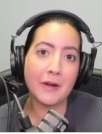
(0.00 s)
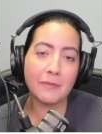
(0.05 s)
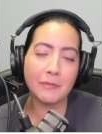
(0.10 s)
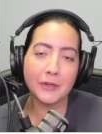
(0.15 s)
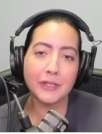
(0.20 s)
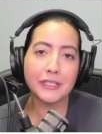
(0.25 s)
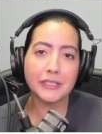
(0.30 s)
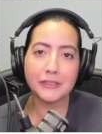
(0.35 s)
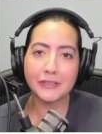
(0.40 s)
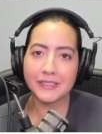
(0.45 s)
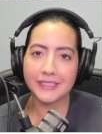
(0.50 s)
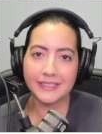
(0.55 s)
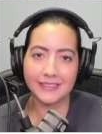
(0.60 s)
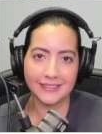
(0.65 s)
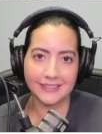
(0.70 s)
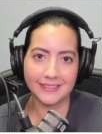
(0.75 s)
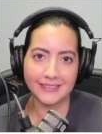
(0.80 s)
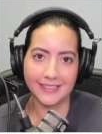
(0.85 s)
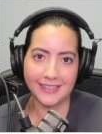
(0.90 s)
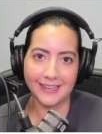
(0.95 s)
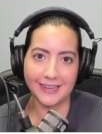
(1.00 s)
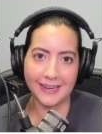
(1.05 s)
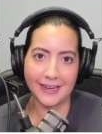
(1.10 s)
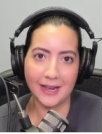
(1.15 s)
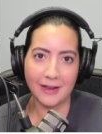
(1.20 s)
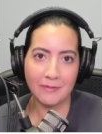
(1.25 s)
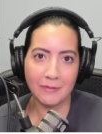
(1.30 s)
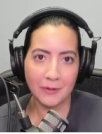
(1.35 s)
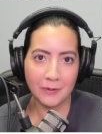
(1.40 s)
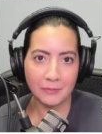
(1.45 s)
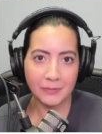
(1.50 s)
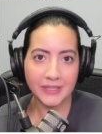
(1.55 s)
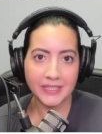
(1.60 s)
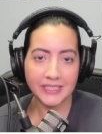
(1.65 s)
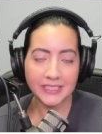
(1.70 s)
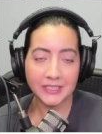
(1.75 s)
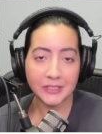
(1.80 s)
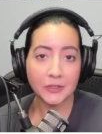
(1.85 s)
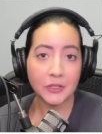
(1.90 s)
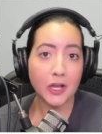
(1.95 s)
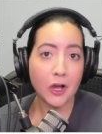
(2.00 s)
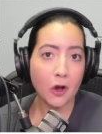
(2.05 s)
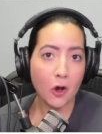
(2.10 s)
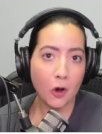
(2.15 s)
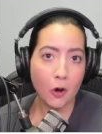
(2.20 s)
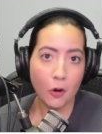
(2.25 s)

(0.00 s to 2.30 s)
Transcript: I'm pretty sure this is it. I'm hoping this is it.